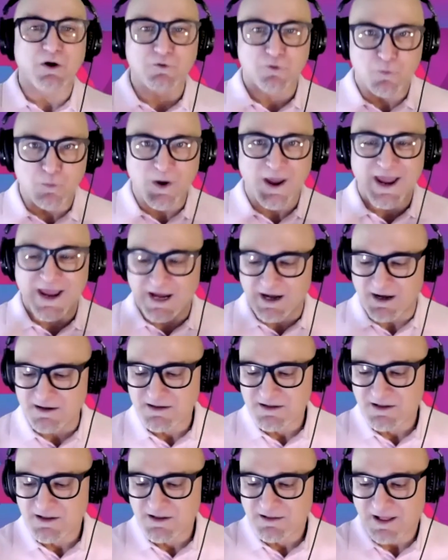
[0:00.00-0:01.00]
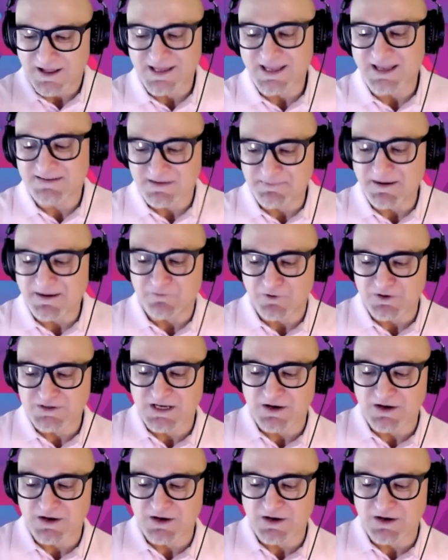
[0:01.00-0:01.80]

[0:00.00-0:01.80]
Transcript: are aware, I guess, about what's